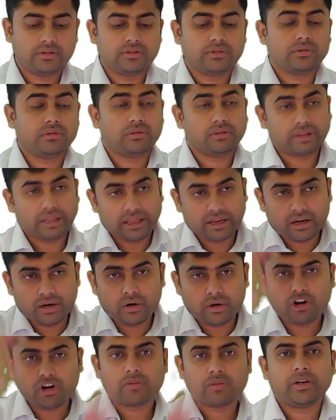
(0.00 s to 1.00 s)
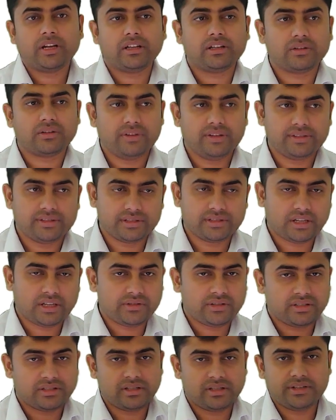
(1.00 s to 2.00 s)
So there are many other features. I
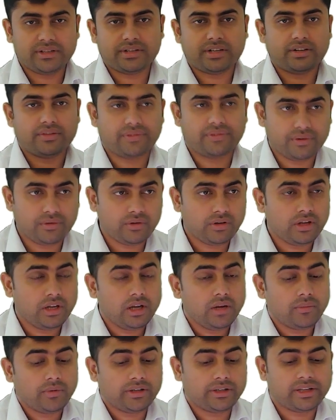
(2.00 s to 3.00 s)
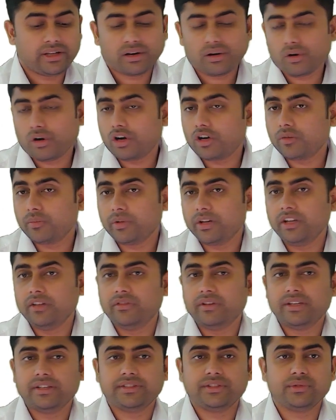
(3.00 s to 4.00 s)
have just listed few, but there are many
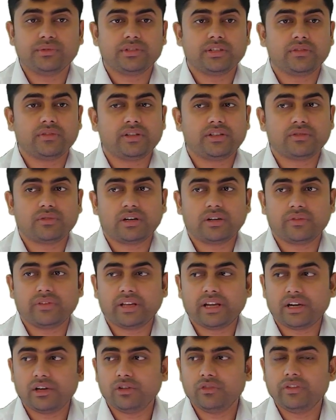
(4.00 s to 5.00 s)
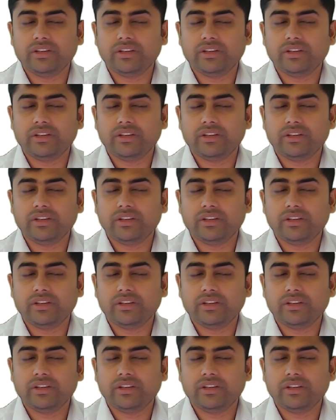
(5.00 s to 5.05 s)
ways using which what we can do.